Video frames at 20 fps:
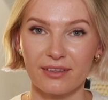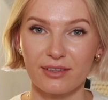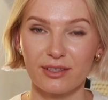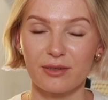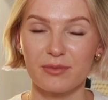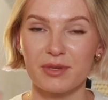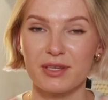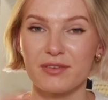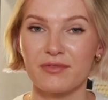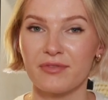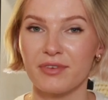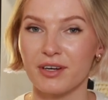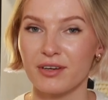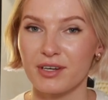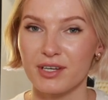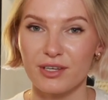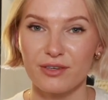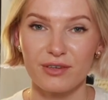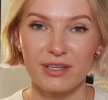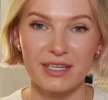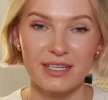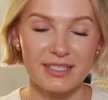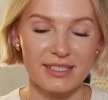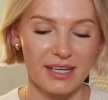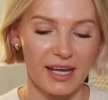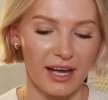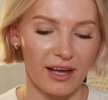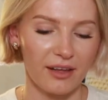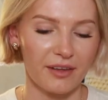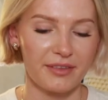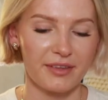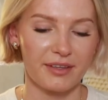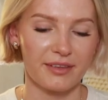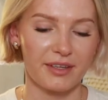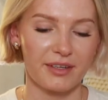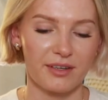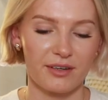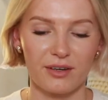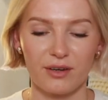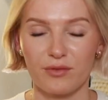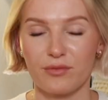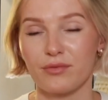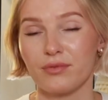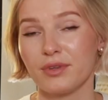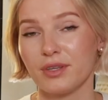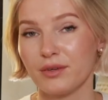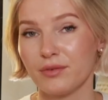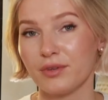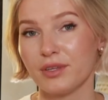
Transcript: a little bit. Very unique style. I think they did a really,